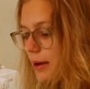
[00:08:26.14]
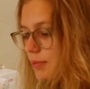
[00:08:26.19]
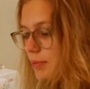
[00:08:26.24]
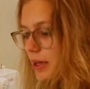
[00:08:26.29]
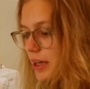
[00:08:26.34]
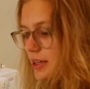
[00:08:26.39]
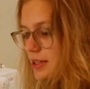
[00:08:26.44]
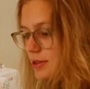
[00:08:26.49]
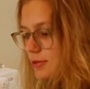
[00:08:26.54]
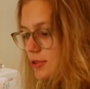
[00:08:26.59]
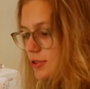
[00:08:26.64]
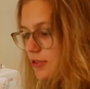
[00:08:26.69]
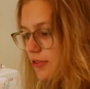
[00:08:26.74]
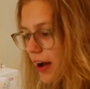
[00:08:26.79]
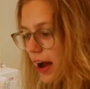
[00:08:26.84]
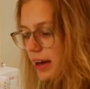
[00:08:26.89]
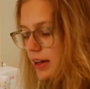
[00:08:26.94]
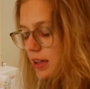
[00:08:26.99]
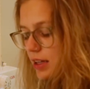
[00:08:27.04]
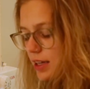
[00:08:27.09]
because it was
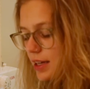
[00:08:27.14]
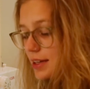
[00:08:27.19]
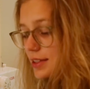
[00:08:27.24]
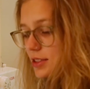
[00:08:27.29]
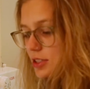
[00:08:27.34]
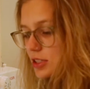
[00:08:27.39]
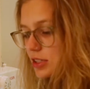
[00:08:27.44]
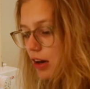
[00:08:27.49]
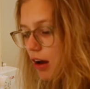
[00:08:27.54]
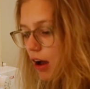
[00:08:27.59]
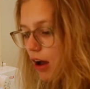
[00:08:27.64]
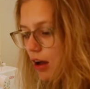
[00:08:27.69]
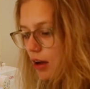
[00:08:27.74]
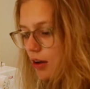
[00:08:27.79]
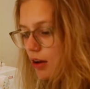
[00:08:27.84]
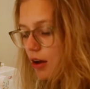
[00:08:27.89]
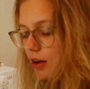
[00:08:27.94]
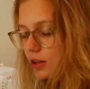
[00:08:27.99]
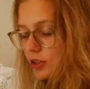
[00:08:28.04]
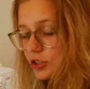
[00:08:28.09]
finally in
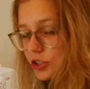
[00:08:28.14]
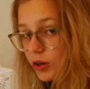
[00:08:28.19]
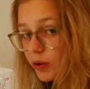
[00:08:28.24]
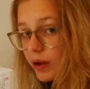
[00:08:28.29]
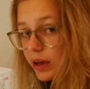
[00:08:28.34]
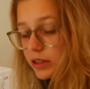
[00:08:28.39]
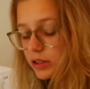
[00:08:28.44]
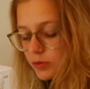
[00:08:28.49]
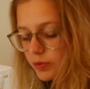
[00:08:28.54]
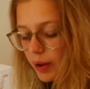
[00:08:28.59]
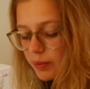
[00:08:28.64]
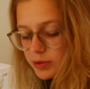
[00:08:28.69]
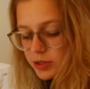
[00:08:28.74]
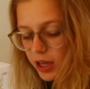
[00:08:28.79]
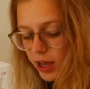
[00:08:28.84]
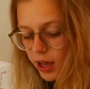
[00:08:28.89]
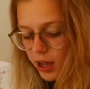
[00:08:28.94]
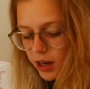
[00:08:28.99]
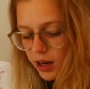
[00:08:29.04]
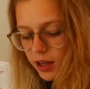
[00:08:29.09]
stock on the Joann's
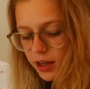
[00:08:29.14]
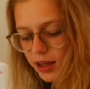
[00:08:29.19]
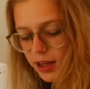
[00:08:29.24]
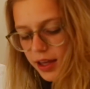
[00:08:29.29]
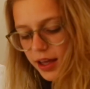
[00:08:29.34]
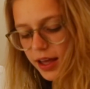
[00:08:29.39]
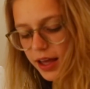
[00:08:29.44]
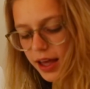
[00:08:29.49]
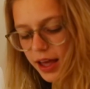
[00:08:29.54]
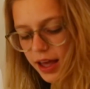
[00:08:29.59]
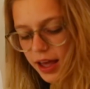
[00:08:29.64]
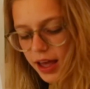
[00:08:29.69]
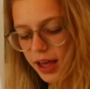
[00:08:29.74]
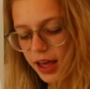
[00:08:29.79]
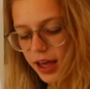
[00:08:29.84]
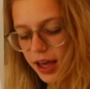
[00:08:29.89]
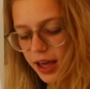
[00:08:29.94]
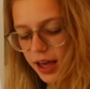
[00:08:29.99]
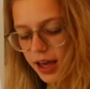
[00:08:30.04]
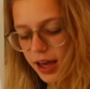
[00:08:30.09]
website.
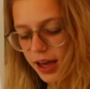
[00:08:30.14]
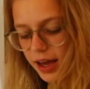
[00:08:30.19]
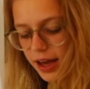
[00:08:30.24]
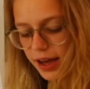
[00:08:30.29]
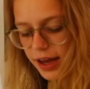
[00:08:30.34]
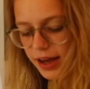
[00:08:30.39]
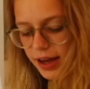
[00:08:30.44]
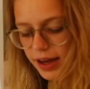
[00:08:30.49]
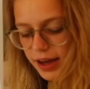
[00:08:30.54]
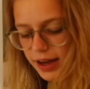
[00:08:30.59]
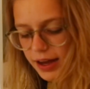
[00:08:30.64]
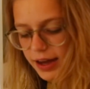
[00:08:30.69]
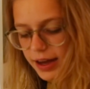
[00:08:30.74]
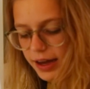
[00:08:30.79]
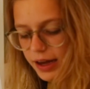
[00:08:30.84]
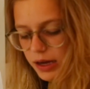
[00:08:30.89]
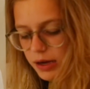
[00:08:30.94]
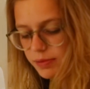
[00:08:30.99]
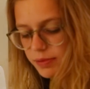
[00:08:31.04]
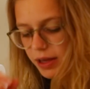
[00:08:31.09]

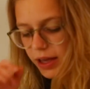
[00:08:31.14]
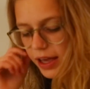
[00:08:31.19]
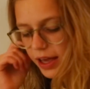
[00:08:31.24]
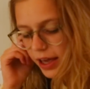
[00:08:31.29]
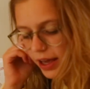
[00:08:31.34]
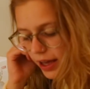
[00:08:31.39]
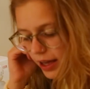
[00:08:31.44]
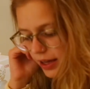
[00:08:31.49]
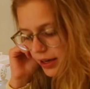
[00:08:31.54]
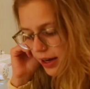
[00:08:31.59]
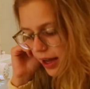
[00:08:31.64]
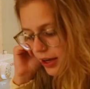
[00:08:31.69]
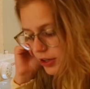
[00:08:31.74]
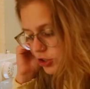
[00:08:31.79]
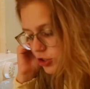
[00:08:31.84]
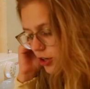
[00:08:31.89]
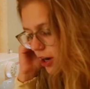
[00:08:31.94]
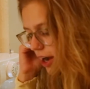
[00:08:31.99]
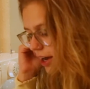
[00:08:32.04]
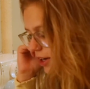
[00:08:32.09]
And I
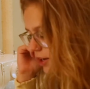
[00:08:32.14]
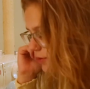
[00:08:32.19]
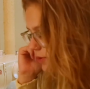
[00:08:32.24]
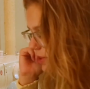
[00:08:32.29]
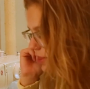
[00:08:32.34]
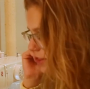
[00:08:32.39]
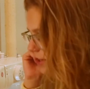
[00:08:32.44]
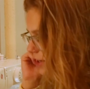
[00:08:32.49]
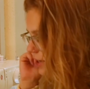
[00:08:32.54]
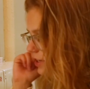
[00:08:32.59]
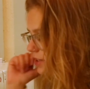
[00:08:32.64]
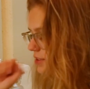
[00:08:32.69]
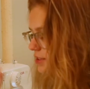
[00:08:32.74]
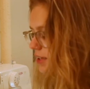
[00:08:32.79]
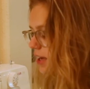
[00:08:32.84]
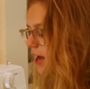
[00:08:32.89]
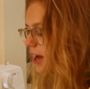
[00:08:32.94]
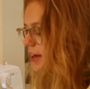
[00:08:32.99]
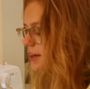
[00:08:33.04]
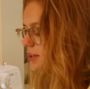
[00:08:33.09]
tried it with
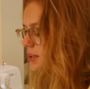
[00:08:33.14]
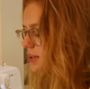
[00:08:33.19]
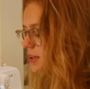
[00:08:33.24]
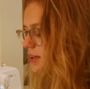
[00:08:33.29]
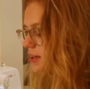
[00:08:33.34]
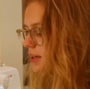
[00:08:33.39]
this. I